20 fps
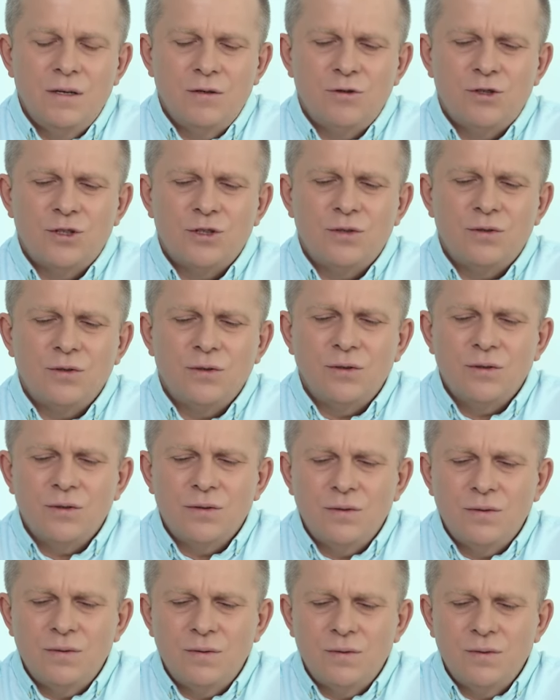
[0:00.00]

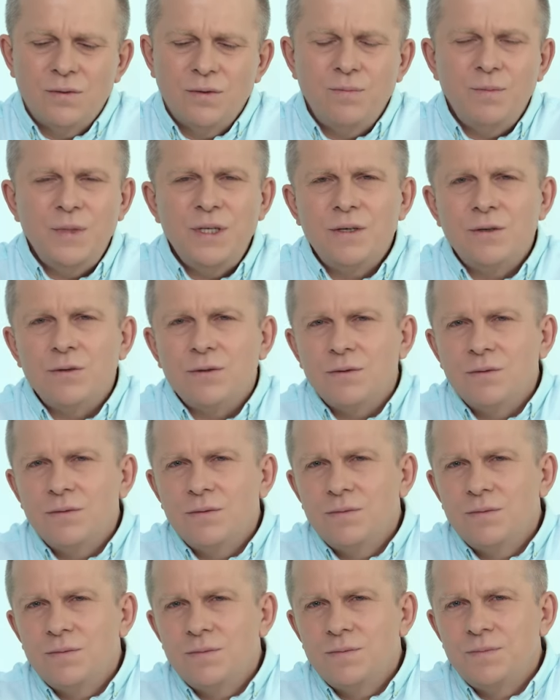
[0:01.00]
that the
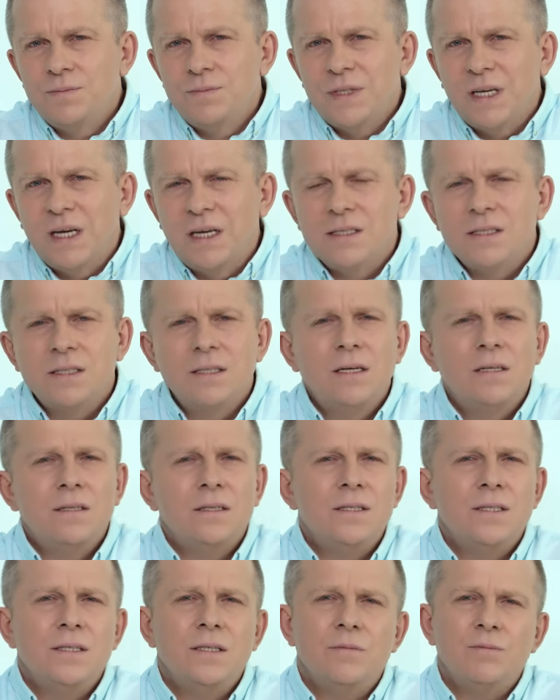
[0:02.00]
world
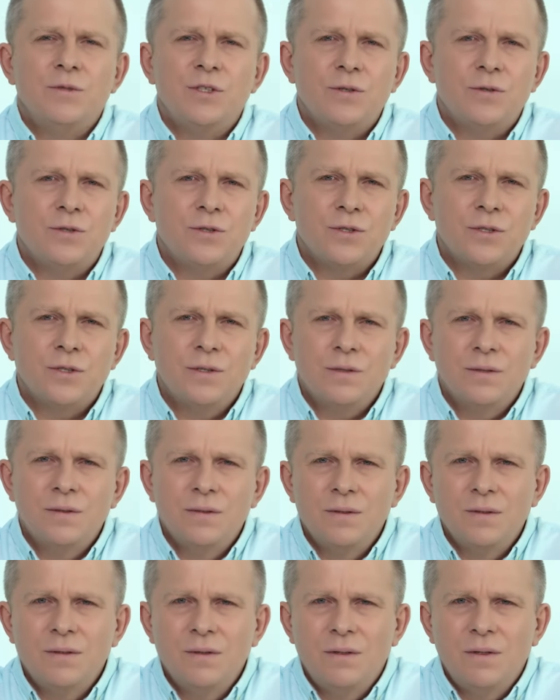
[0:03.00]
has only
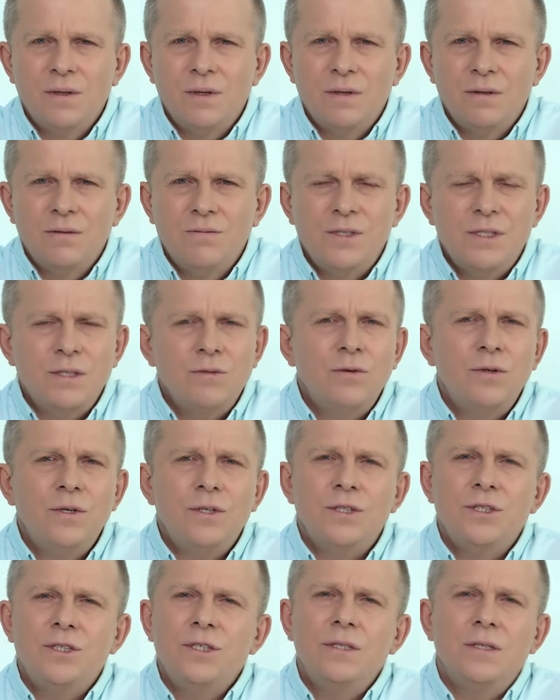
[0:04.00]
a
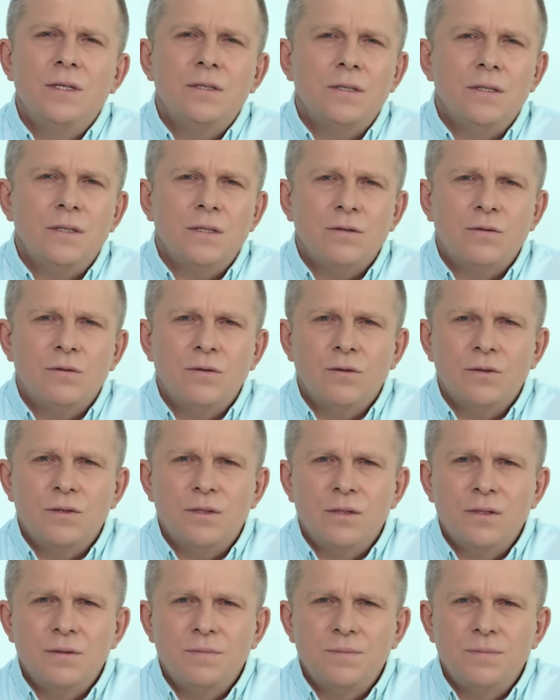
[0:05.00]
few years left,
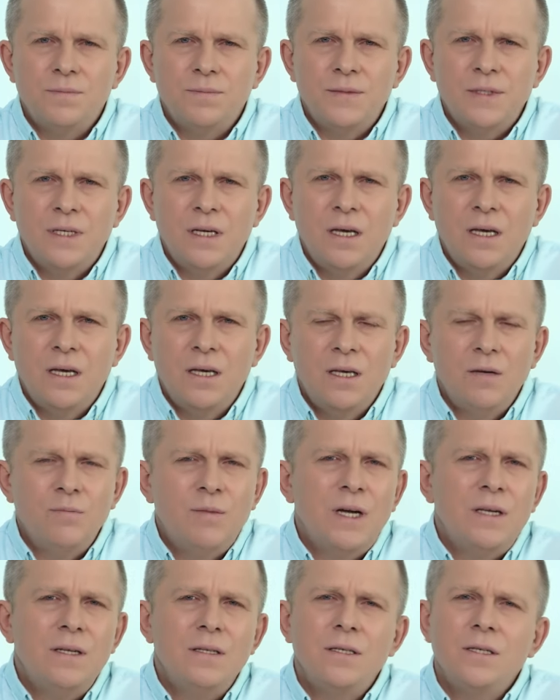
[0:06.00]

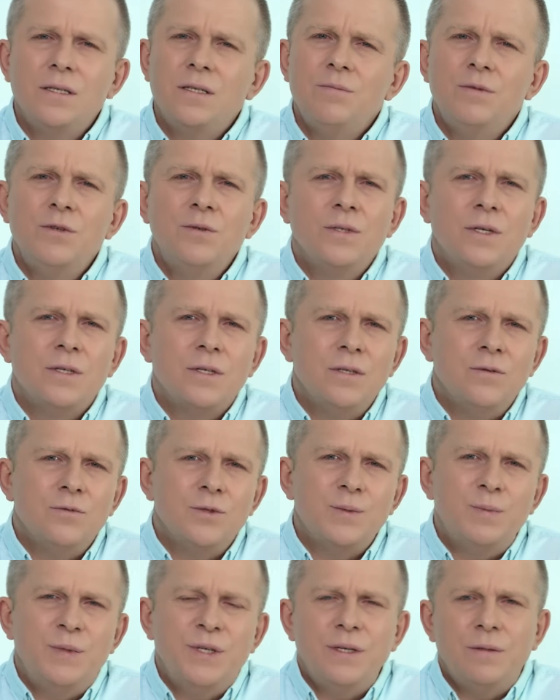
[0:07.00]
and a small child
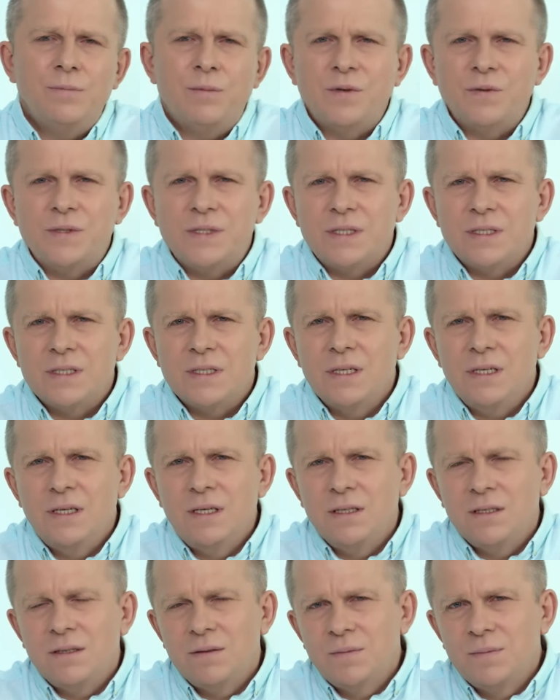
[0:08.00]
will not have time to
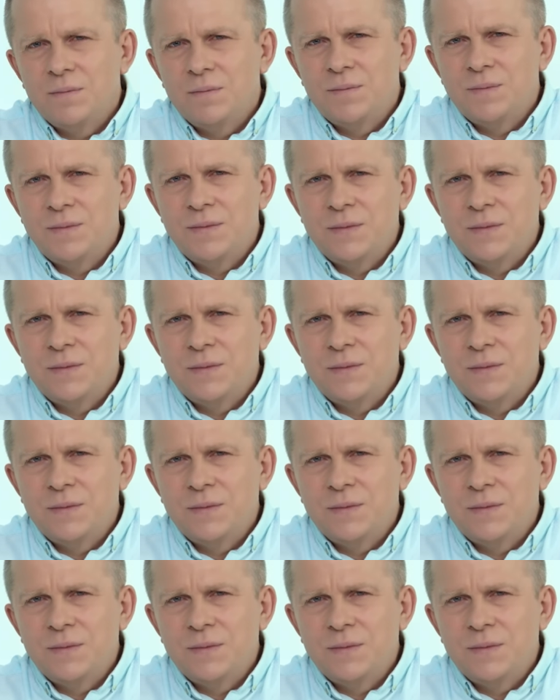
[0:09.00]
grow up.